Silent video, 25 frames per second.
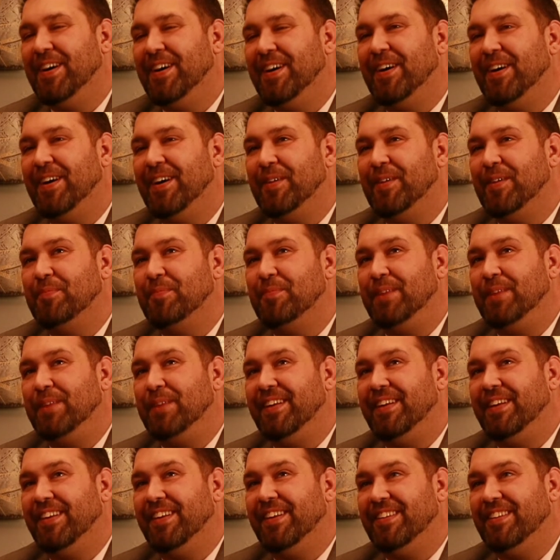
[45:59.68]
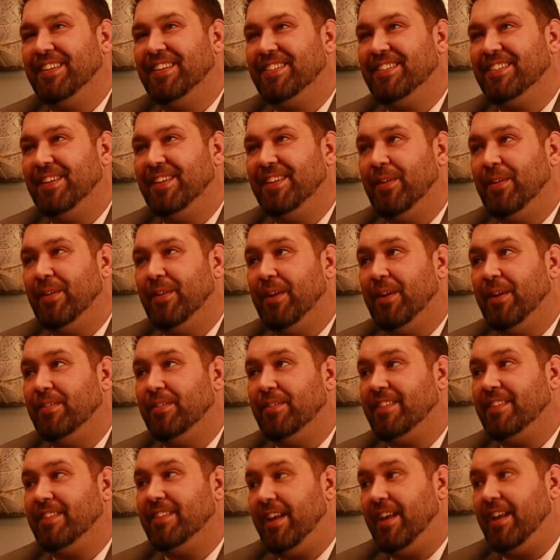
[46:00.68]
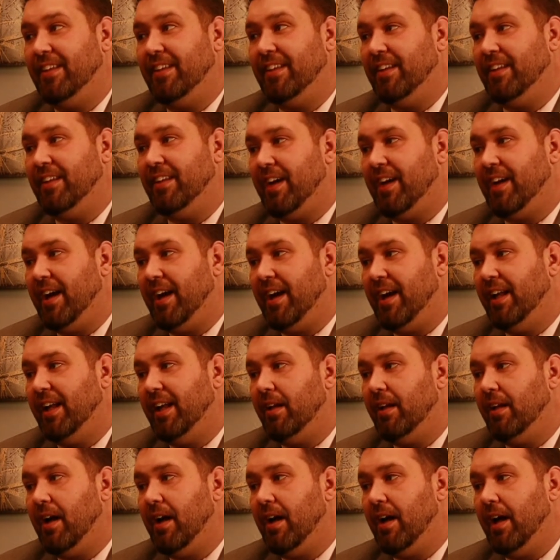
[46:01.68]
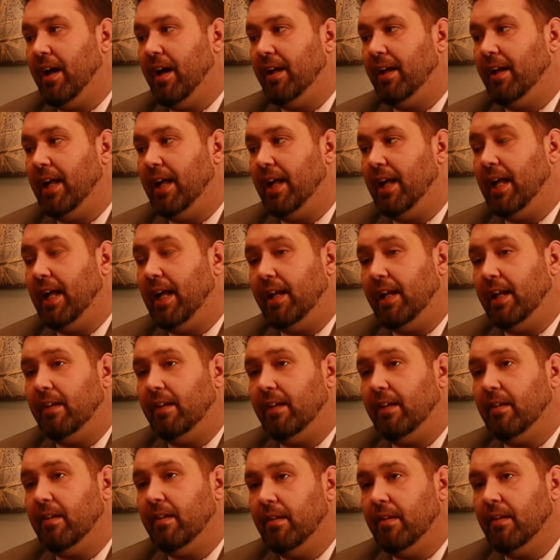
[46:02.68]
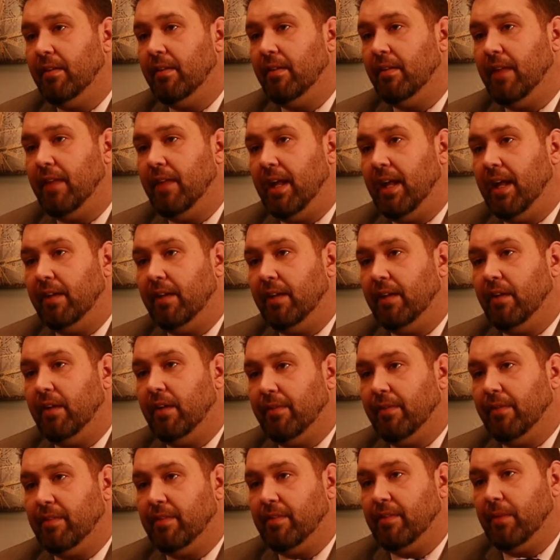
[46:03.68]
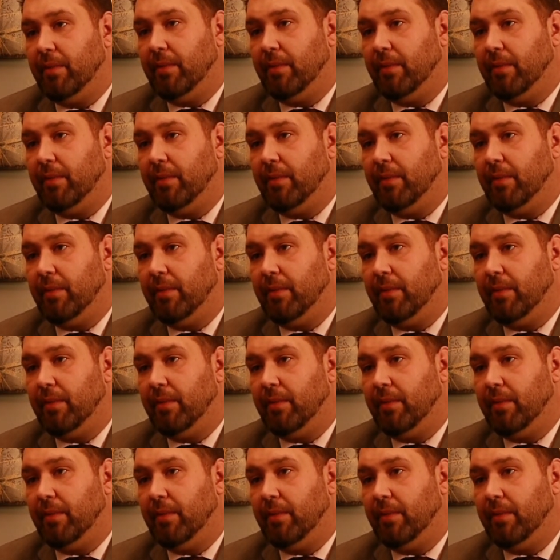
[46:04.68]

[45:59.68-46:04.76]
uh, because you know I was saying like I I hate the handcuffs that we